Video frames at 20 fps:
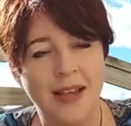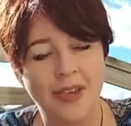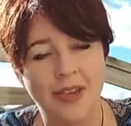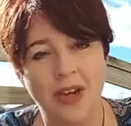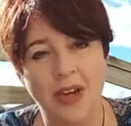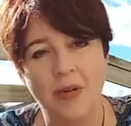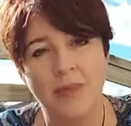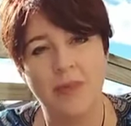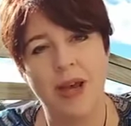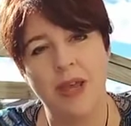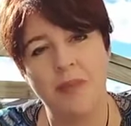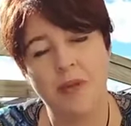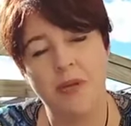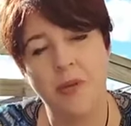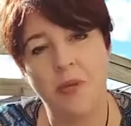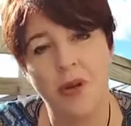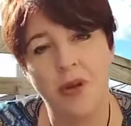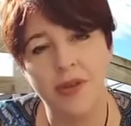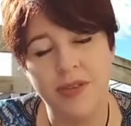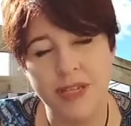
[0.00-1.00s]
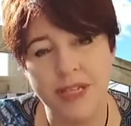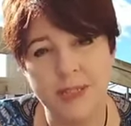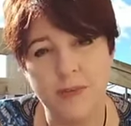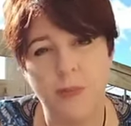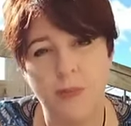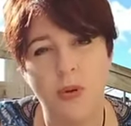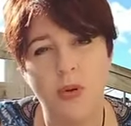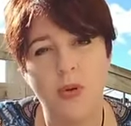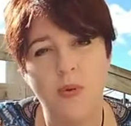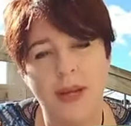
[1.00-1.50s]
then it may be worth
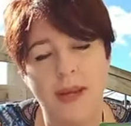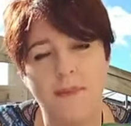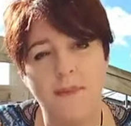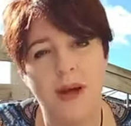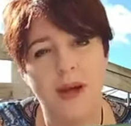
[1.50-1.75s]
exploring